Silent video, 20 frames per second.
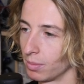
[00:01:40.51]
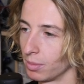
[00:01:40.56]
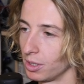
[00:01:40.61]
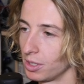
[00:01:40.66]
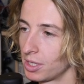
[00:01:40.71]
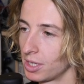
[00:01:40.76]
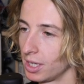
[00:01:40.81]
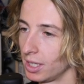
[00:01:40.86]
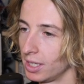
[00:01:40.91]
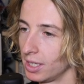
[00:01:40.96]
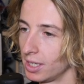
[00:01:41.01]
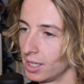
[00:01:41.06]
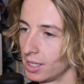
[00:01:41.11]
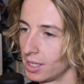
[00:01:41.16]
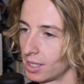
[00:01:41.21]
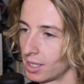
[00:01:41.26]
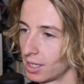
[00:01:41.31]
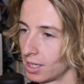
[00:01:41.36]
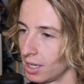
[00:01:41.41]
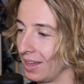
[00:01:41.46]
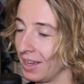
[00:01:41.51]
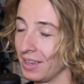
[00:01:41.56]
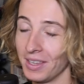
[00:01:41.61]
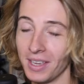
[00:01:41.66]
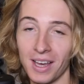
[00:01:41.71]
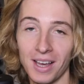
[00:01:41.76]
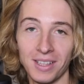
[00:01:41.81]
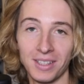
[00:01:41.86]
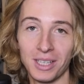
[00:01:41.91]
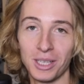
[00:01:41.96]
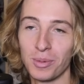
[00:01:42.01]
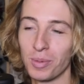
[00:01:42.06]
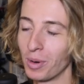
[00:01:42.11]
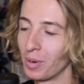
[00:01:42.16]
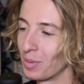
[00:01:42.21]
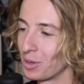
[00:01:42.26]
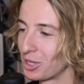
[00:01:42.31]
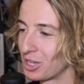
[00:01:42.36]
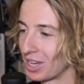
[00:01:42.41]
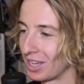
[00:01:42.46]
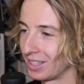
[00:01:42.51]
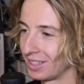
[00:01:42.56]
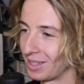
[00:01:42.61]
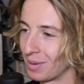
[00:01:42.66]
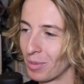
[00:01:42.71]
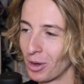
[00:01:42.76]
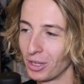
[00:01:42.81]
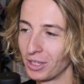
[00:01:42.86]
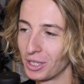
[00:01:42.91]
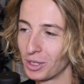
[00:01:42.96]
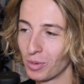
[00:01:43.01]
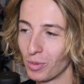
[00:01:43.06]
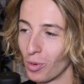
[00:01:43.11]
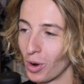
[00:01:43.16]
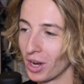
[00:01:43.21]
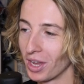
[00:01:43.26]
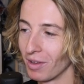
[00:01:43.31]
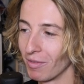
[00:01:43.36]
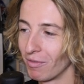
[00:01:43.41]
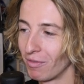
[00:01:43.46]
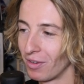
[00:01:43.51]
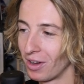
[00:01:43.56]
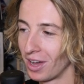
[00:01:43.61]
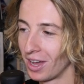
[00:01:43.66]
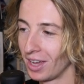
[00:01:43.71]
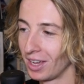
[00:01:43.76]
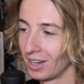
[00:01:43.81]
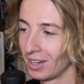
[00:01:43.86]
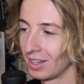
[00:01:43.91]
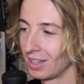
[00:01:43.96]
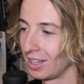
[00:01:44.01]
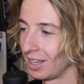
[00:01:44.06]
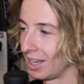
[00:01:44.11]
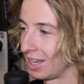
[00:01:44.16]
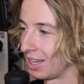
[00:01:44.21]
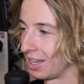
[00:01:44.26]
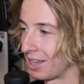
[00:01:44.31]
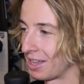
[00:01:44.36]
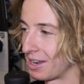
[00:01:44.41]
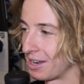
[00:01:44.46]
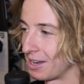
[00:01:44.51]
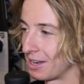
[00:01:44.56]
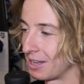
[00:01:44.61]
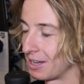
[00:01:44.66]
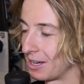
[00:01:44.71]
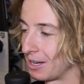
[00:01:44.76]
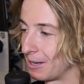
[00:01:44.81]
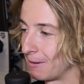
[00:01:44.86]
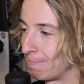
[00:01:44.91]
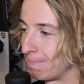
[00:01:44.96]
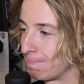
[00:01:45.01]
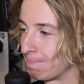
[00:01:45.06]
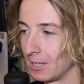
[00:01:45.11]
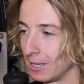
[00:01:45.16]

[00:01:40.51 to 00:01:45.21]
Mercedes and yeah that's pretty much it the mod is working fine and um,